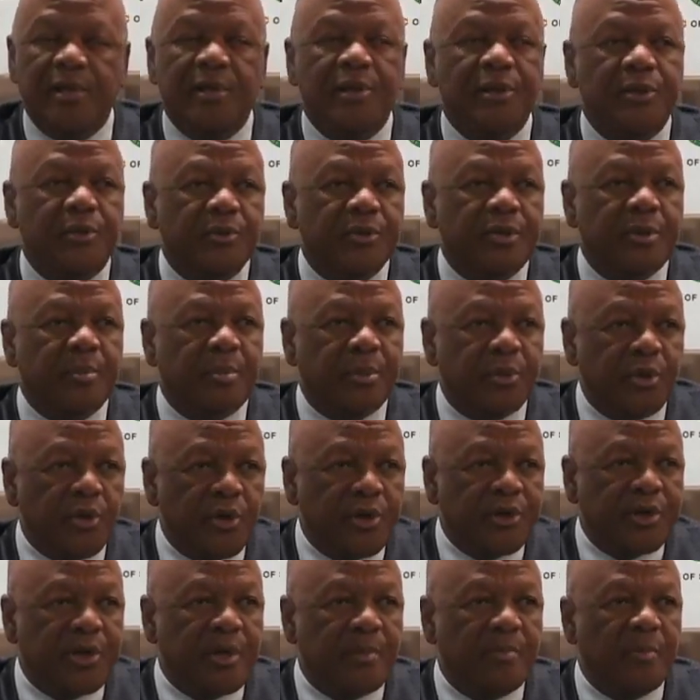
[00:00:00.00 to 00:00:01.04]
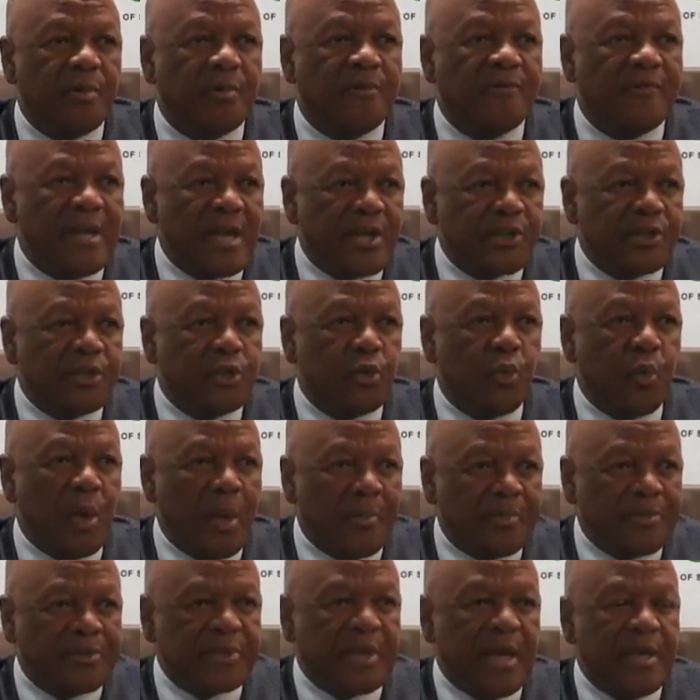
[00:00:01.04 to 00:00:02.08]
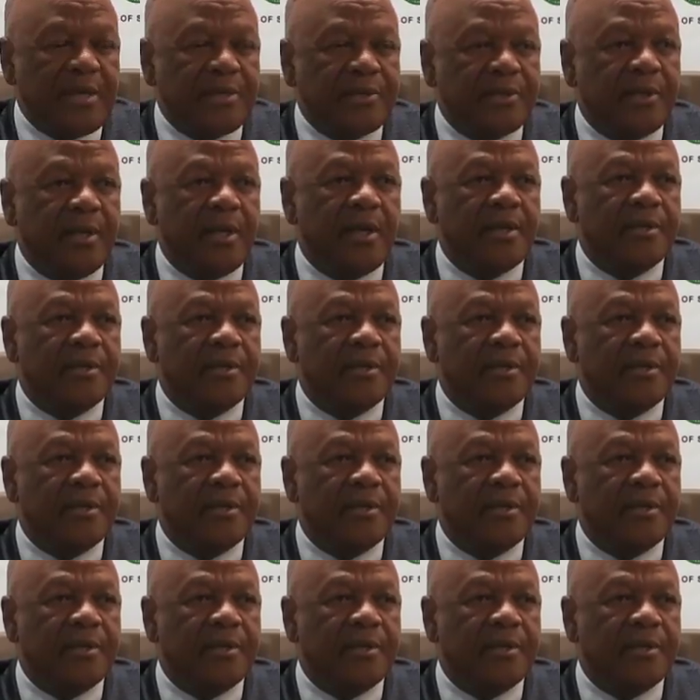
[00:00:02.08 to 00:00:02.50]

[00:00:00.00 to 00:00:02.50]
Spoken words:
through the Program of Action website